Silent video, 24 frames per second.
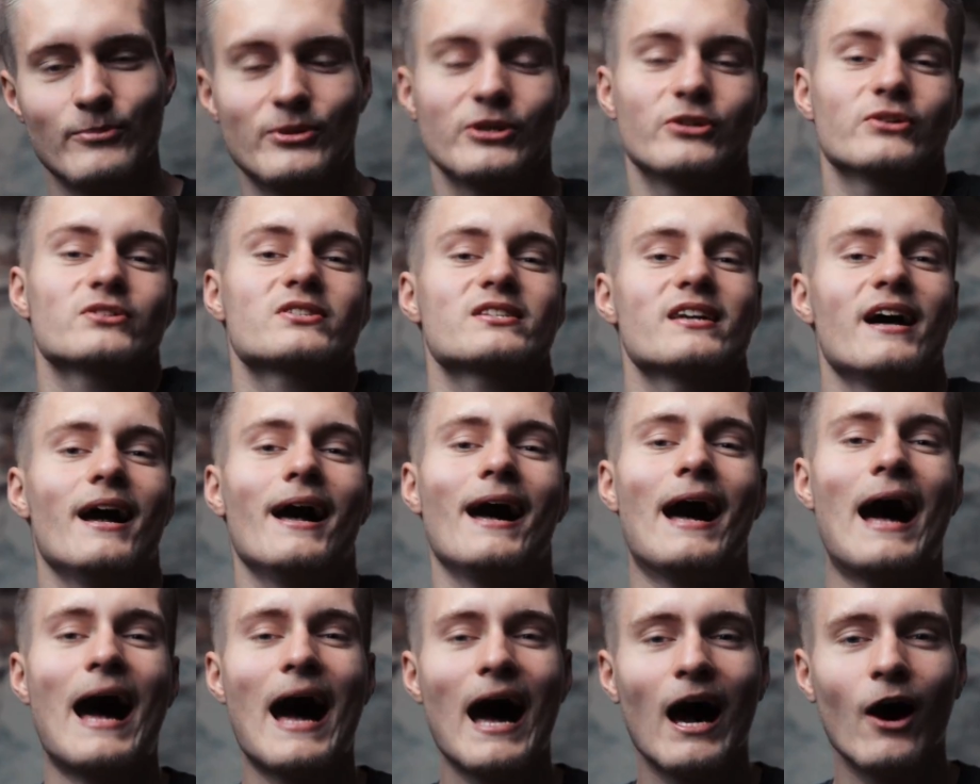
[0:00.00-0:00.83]
Because
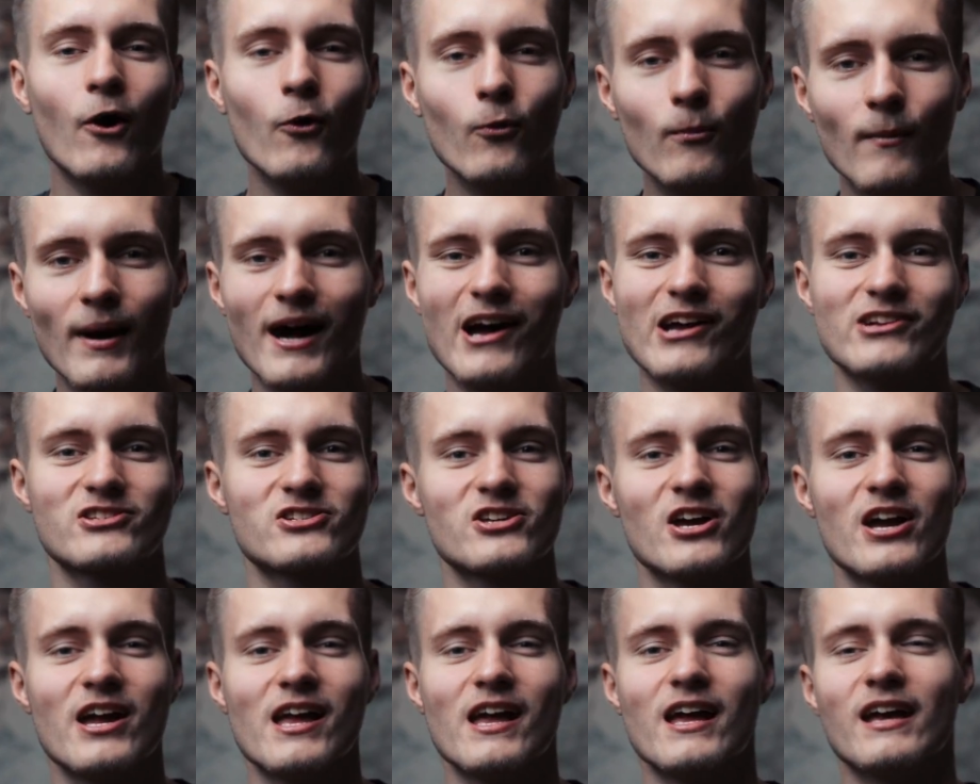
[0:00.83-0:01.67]
how
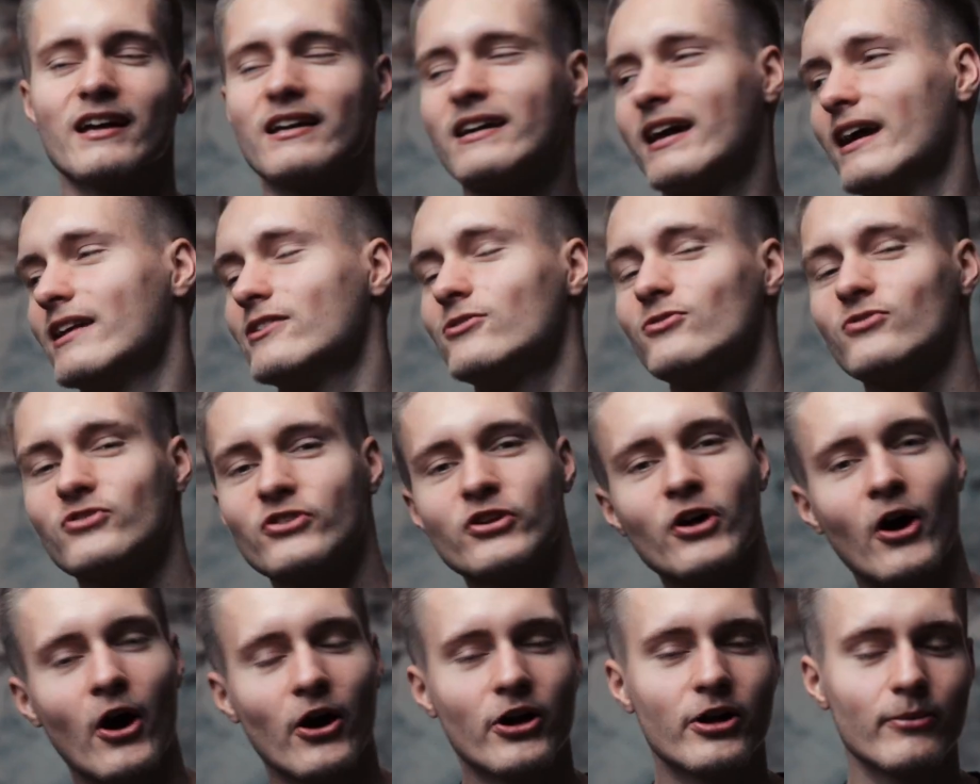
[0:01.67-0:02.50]
much can you
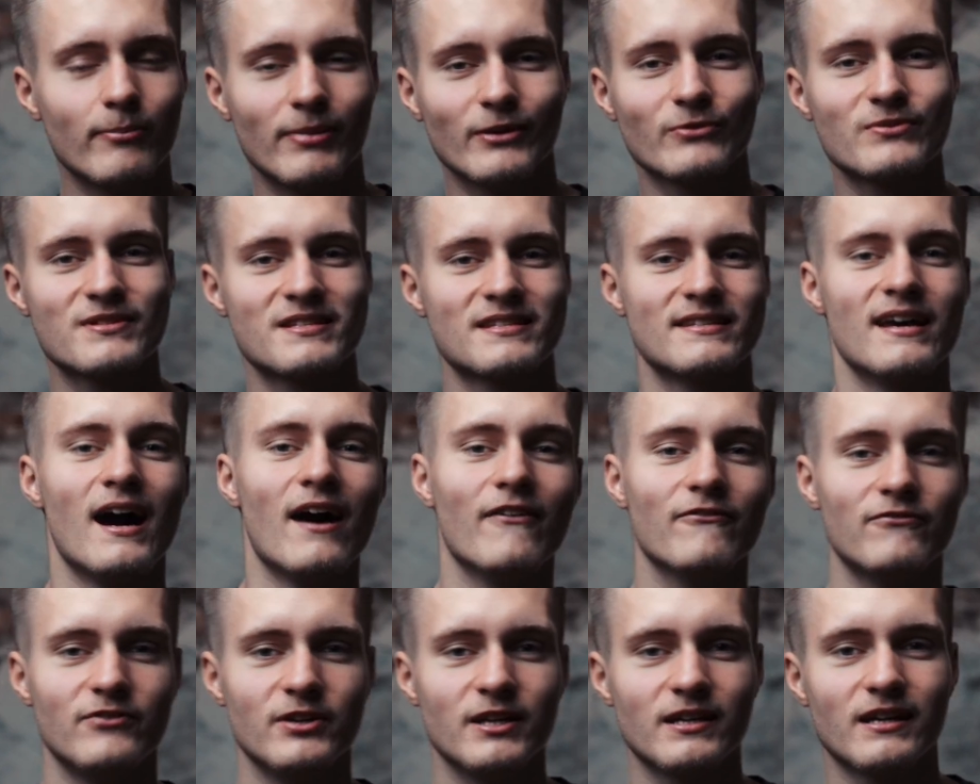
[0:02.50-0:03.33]
talk about
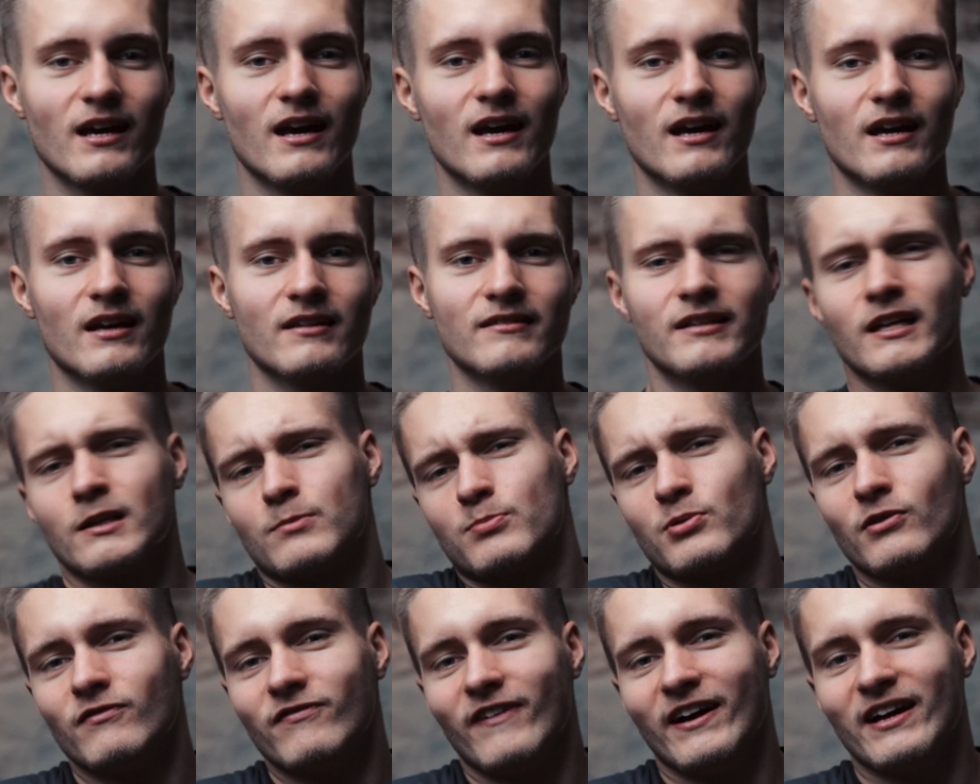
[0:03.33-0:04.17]
something that
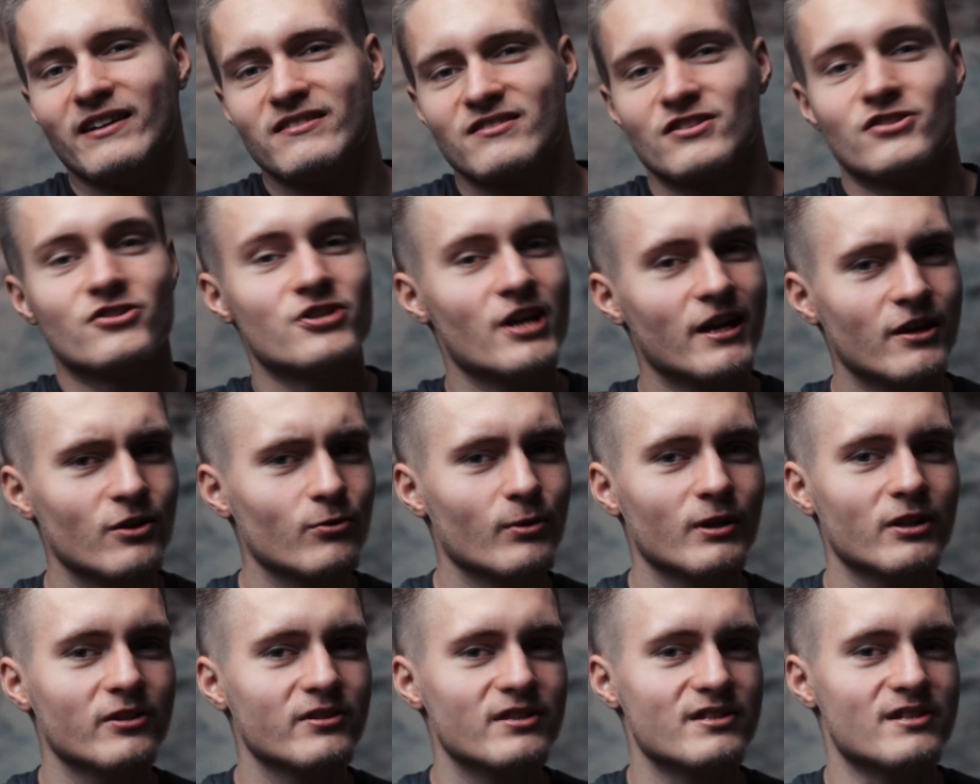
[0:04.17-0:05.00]
provides
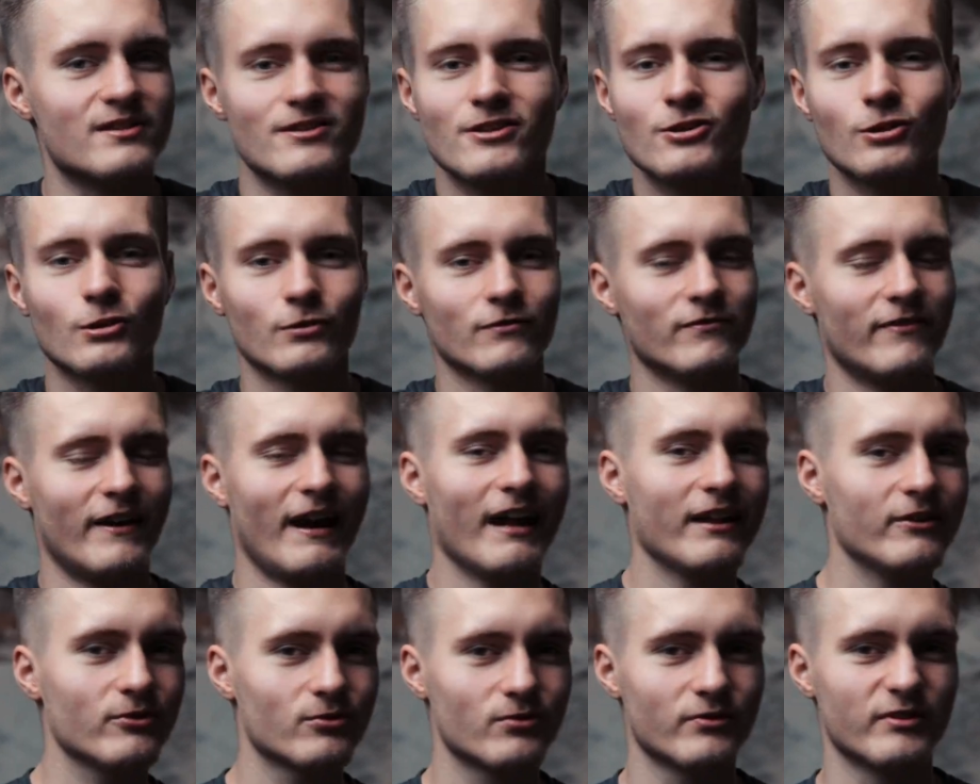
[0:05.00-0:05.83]
genuinely zero
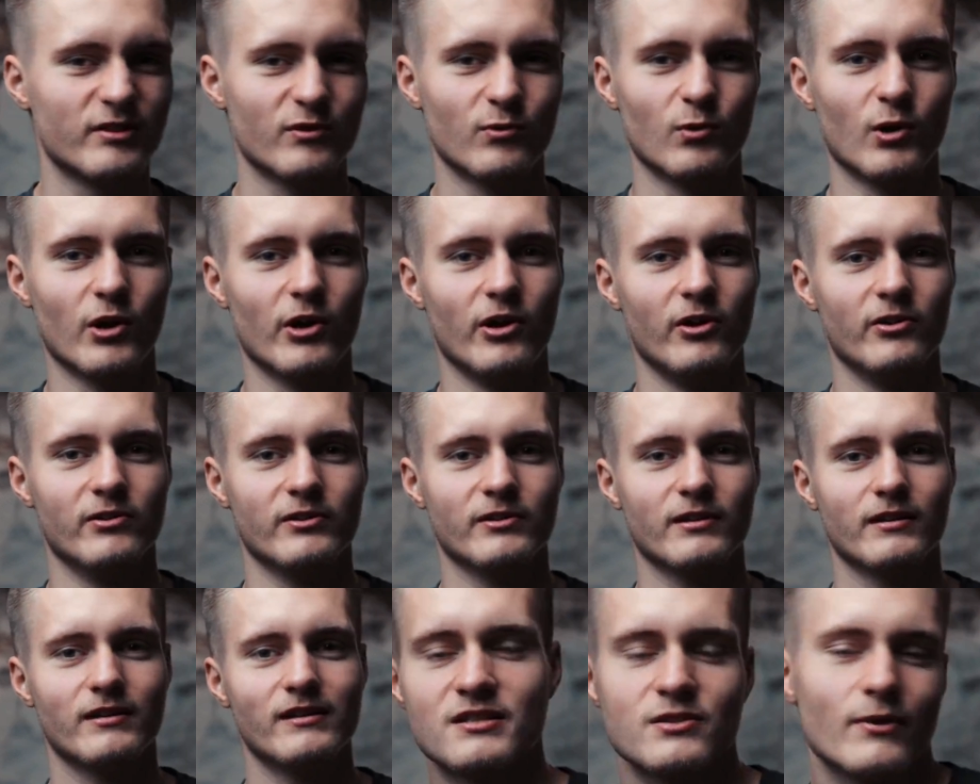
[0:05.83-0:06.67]
value to the
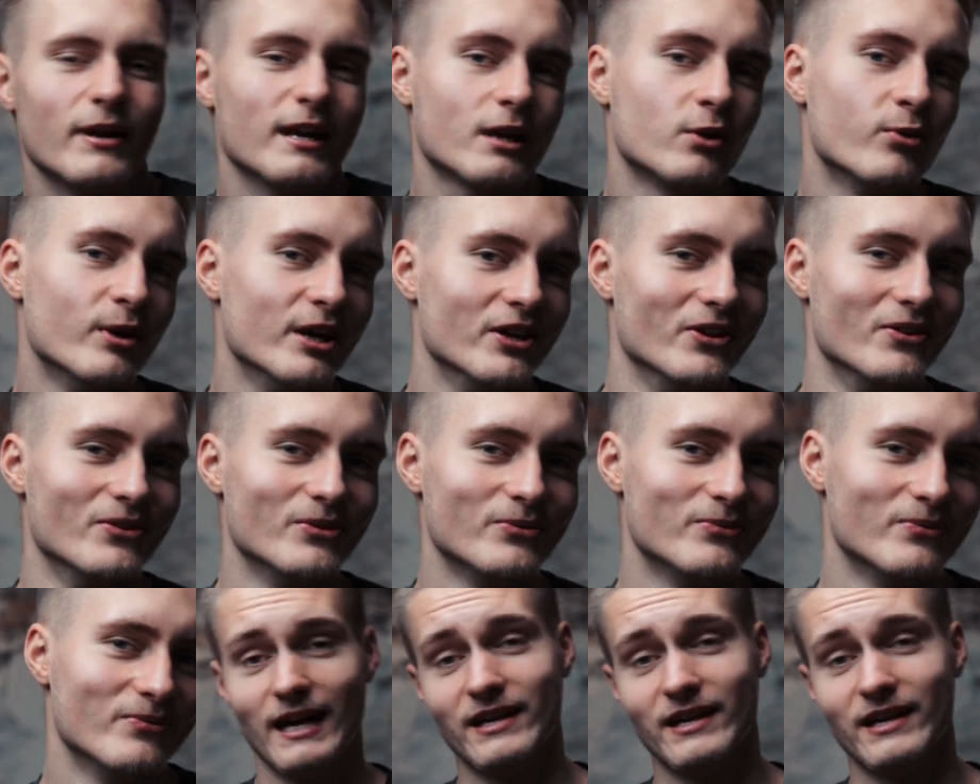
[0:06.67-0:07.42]
world? So I quit.